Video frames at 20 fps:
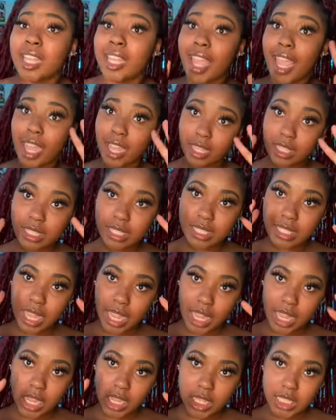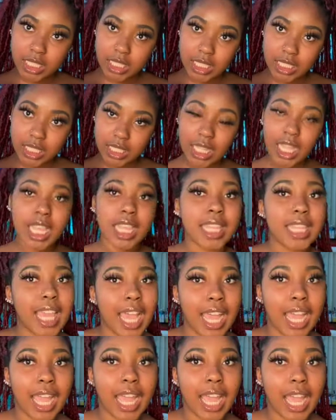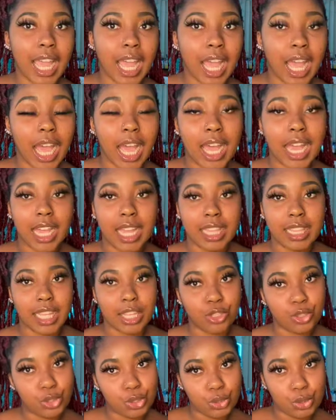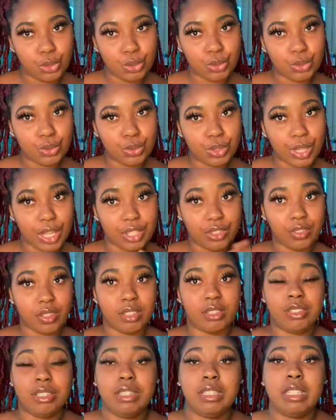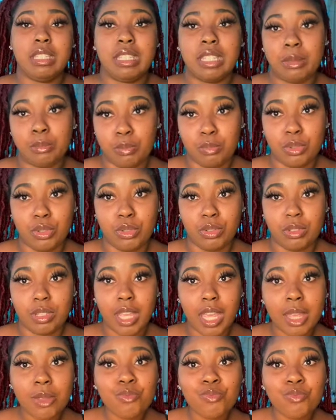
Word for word: Eight styles that I like to do that's very simple, okay?